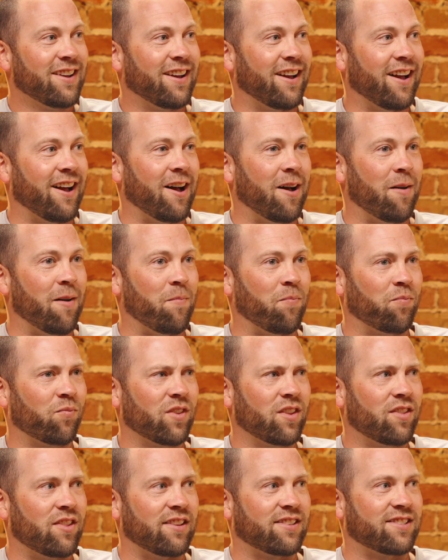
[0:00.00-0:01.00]
The
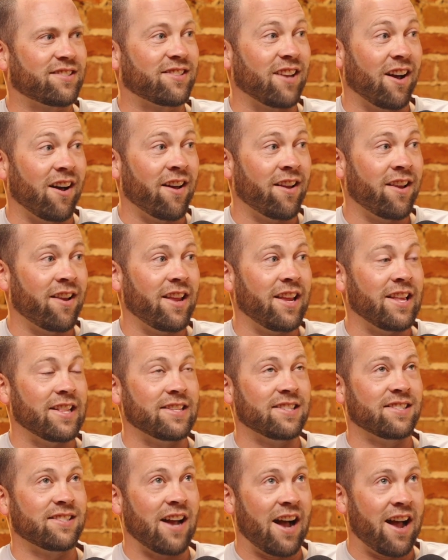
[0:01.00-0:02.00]
sun in
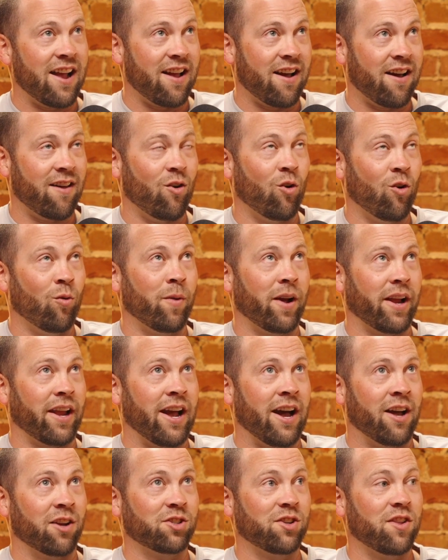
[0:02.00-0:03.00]
Zion, oh my
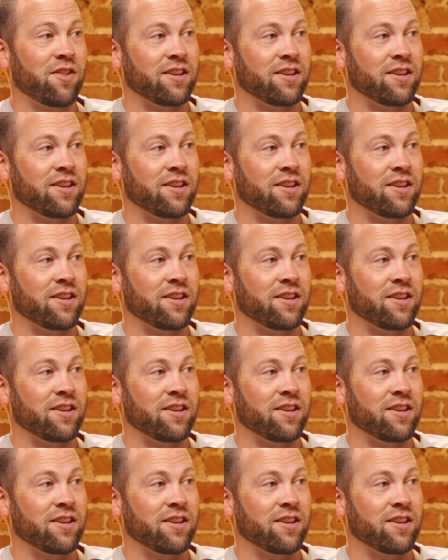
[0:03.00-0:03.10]
gosh,